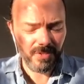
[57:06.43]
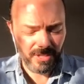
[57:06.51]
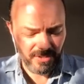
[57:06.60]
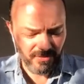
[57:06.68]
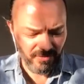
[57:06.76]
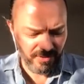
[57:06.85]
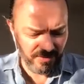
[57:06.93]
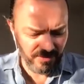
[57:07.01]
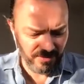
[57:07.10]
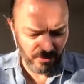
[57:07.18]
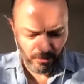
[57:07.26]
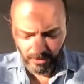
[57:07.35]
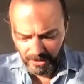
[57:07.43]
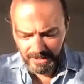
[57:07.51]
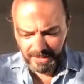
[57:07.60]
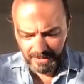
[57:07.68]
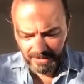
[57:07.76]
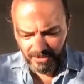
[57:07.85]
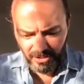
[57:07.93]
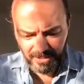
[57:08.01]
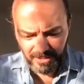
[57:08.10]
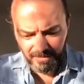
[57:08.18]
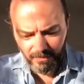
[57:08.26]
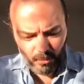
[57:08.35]
just feels all is is
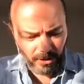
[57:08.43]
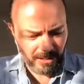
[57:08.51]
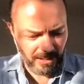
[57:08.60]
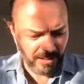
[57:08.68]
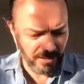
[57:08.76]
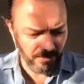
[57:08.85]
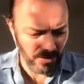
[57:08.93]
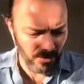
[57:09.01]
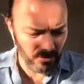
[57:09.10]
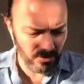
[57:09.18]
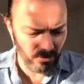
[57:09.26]
just working like a mouse.